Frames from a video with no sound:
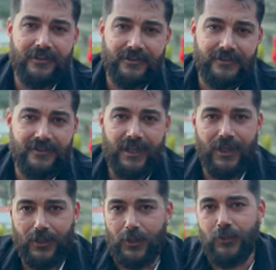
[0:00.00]
years,
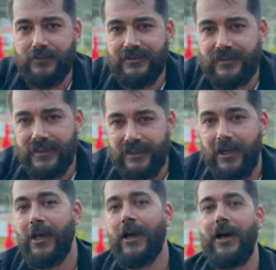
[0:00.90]
you will see
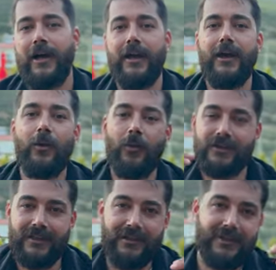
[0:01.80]

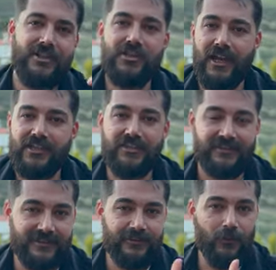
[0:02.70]
what kind of
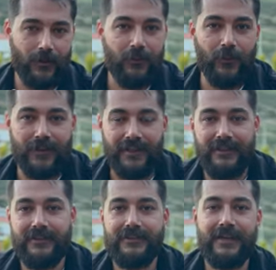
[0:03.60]
changes what we
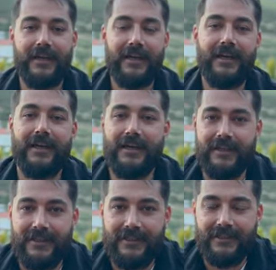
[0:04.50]
did.
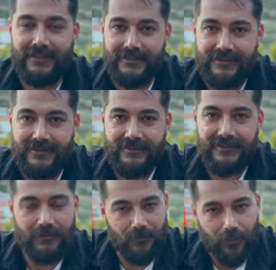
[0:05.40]
And this is
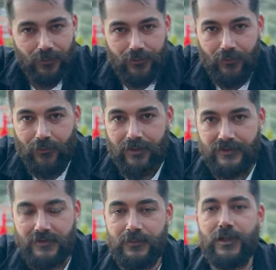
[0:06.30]
important for
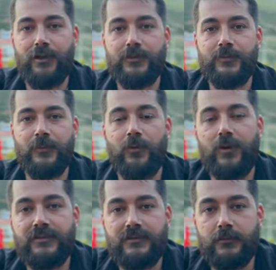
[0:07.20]
us because we
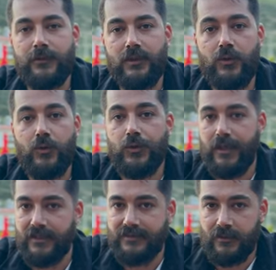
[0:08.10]
want to be a good
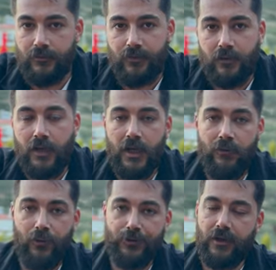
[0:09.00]
example
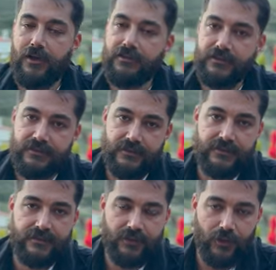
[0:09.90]
for the other
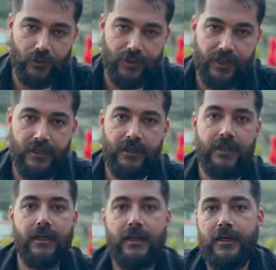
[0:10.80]
cities in Turkey.
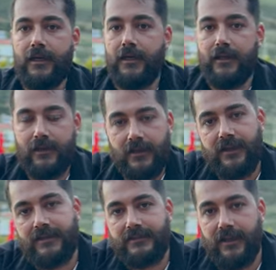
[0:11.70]
And like
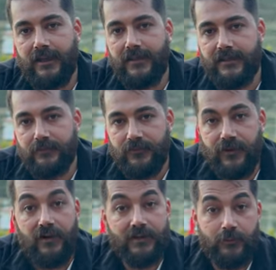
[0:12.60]
I said, we
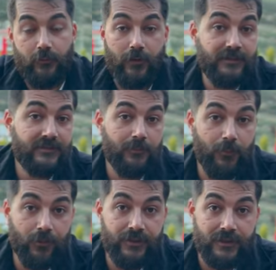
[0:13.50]
are the western
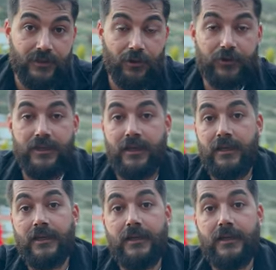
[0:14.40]
point in Turkey.